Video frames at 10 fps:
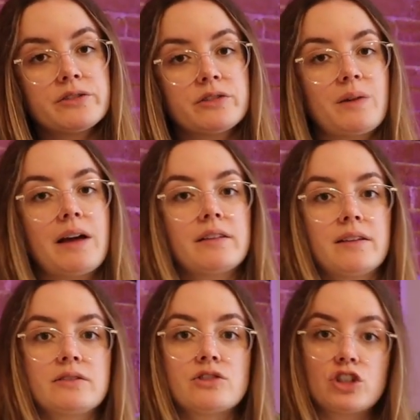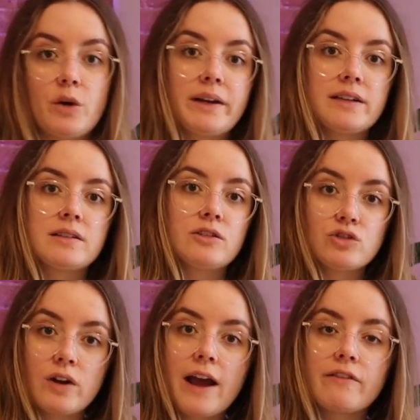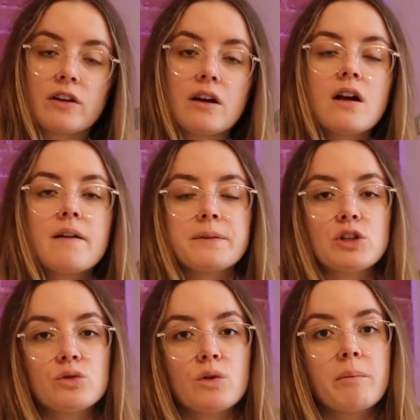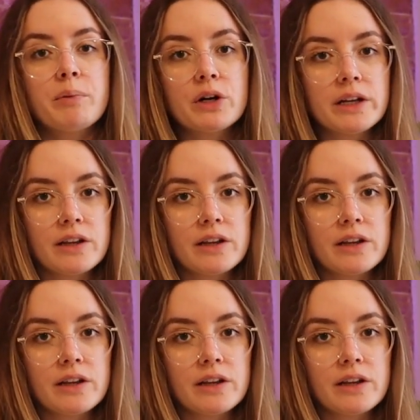So rather than showing it to the driver, you put